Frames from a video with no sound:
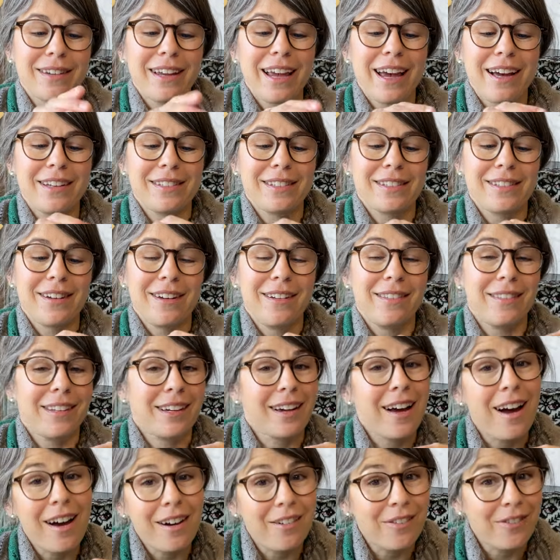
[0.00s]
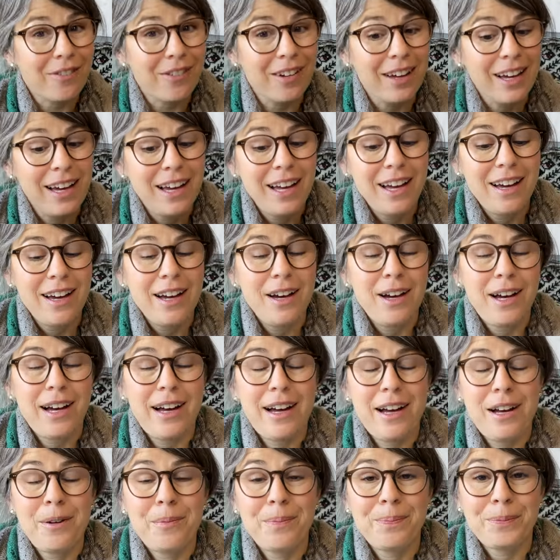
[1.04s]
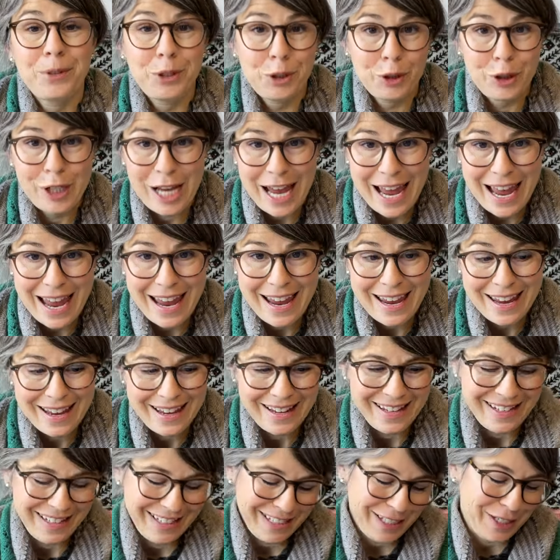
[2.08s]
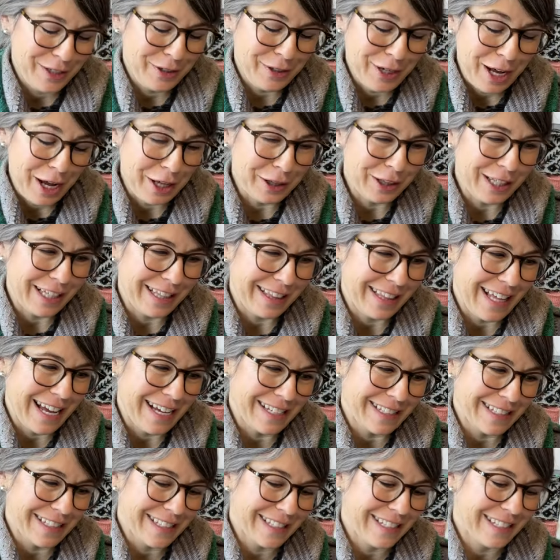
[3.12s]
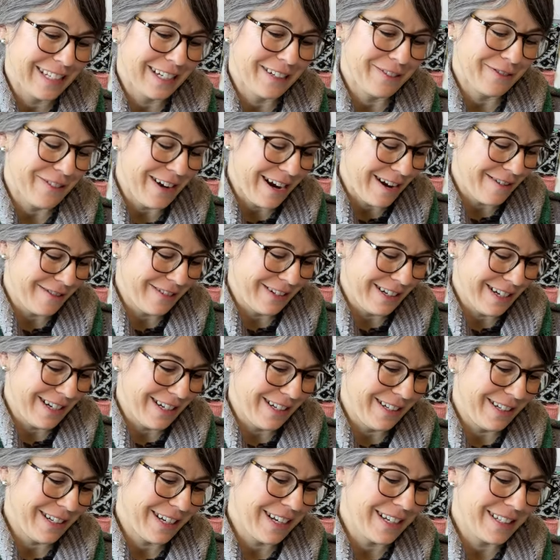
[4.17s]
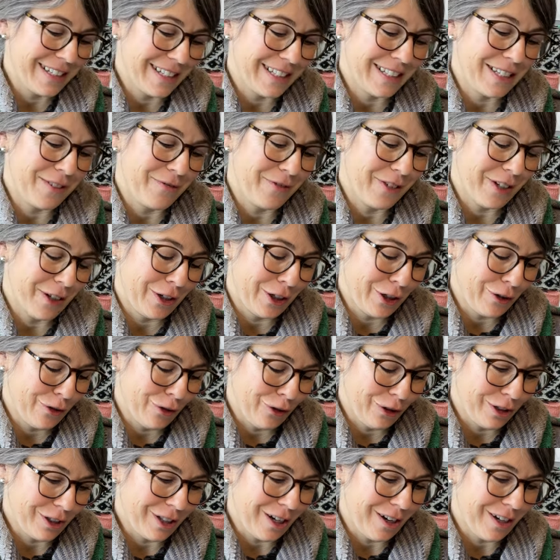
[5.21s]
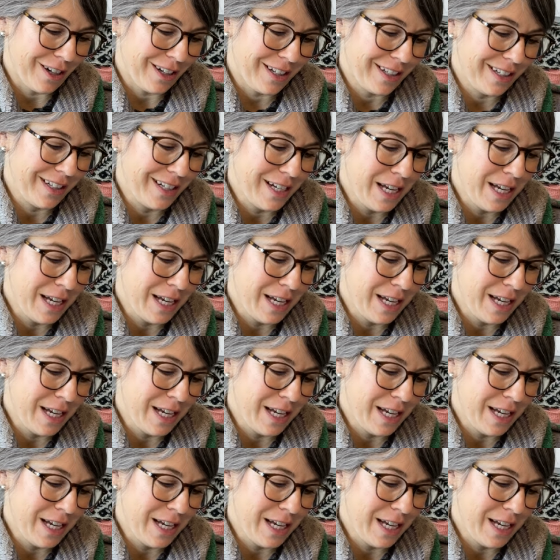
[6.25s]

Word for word: cast on the cuff um, today to not let that sit around because it's a very cool sock.